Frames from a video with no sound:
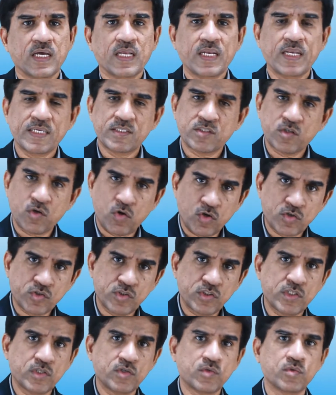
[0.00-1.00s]
lesser
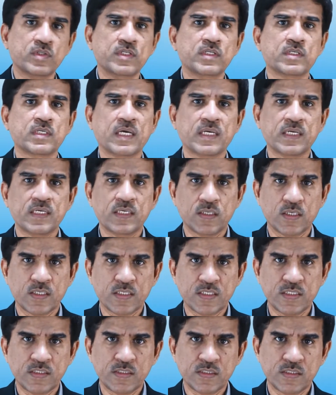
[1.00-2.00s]
oxygen to the target
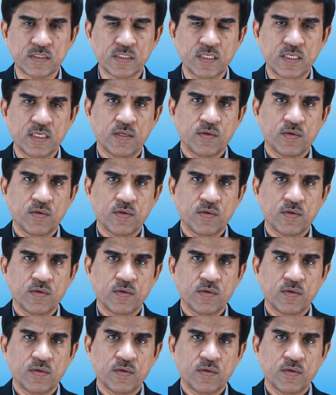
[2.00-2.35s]
organs,